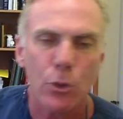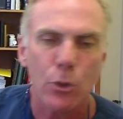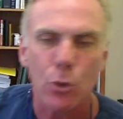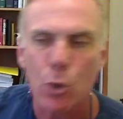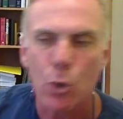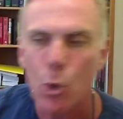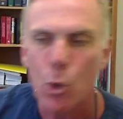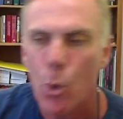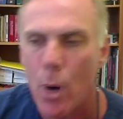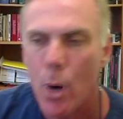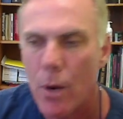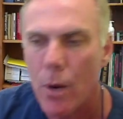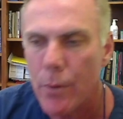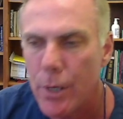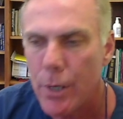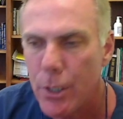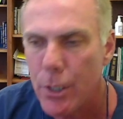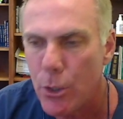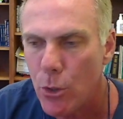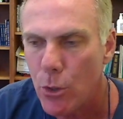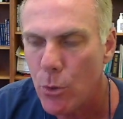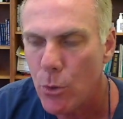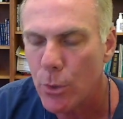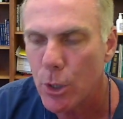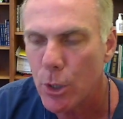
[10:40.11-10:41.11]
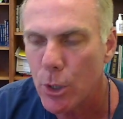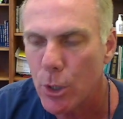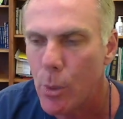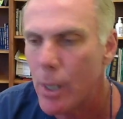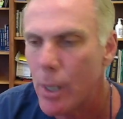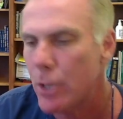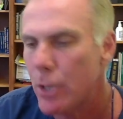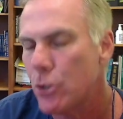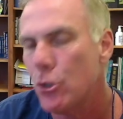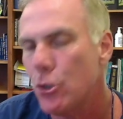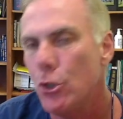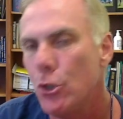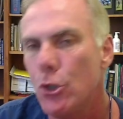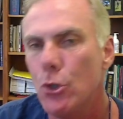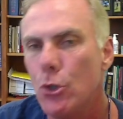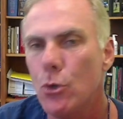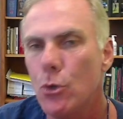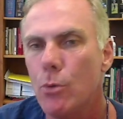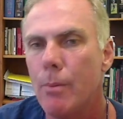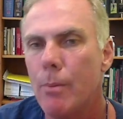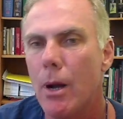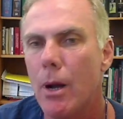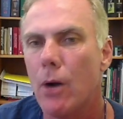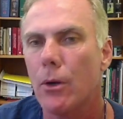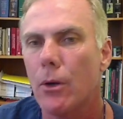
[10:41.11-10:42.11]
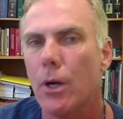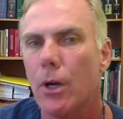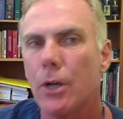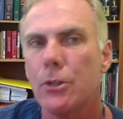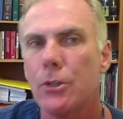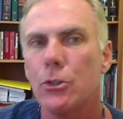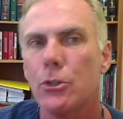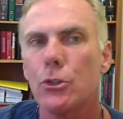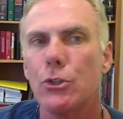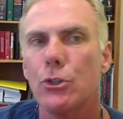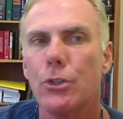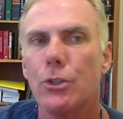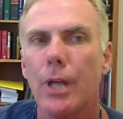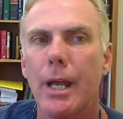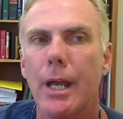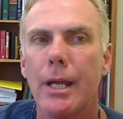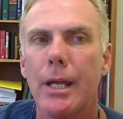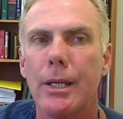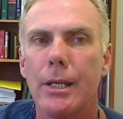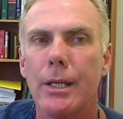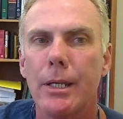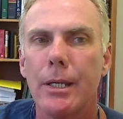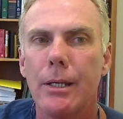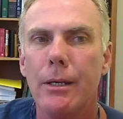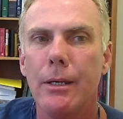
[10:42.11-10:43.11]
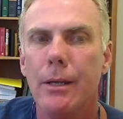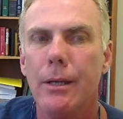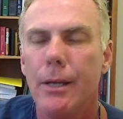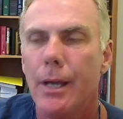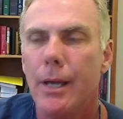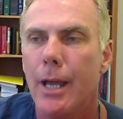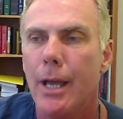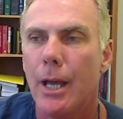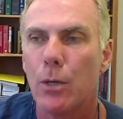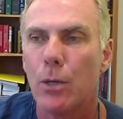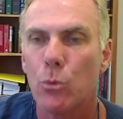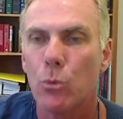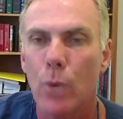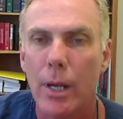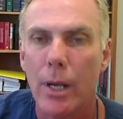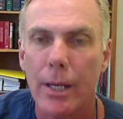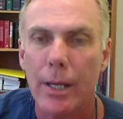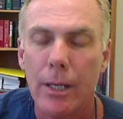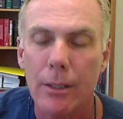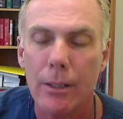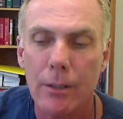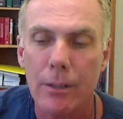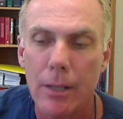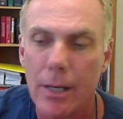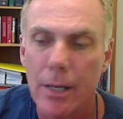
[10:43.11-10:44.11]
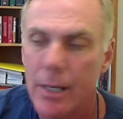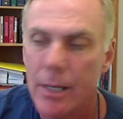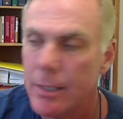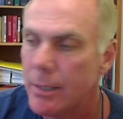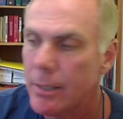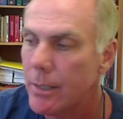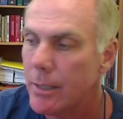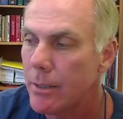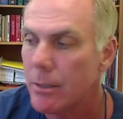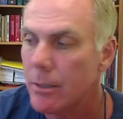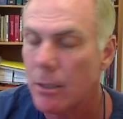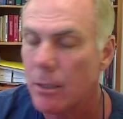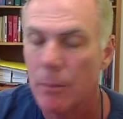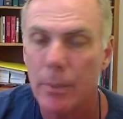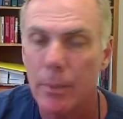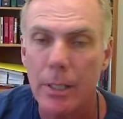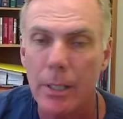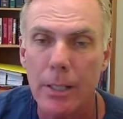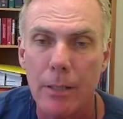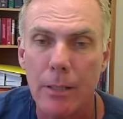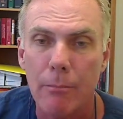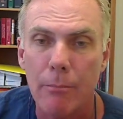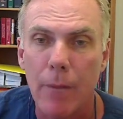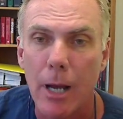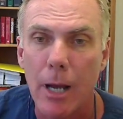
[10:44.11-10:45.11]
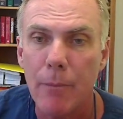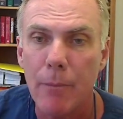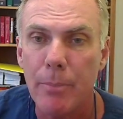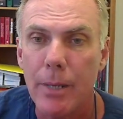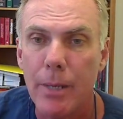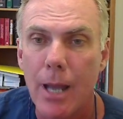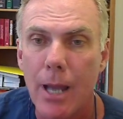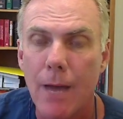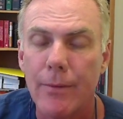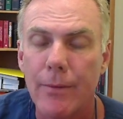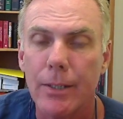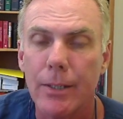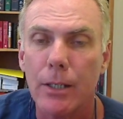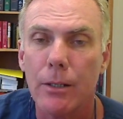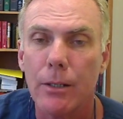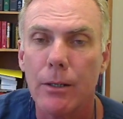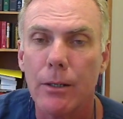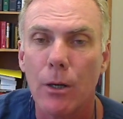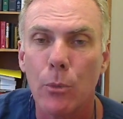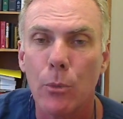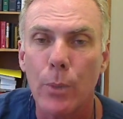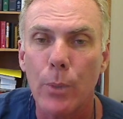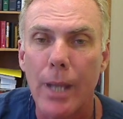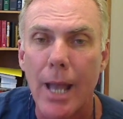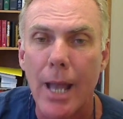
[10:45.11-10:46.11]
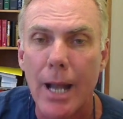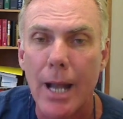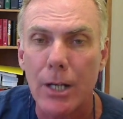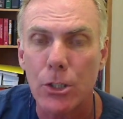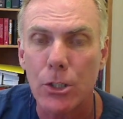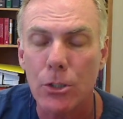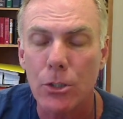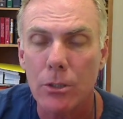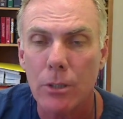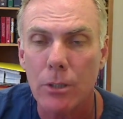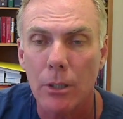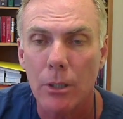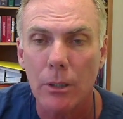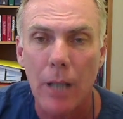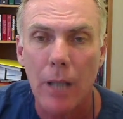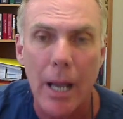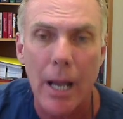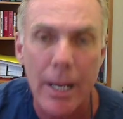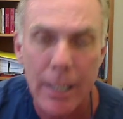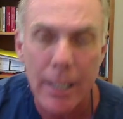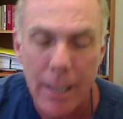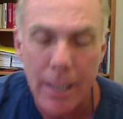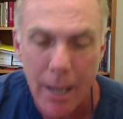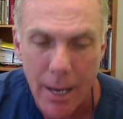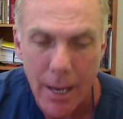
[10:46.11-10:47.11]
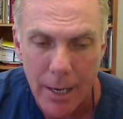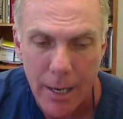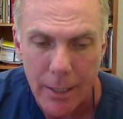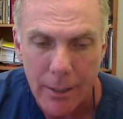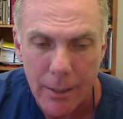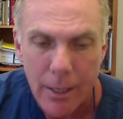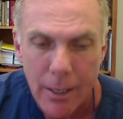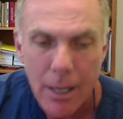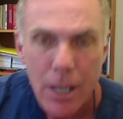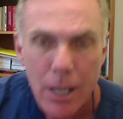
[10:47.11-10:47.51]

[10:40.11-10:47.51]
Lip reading: query you and question you about understanding and recognizing somebody that might be having a reaction to lidocaine.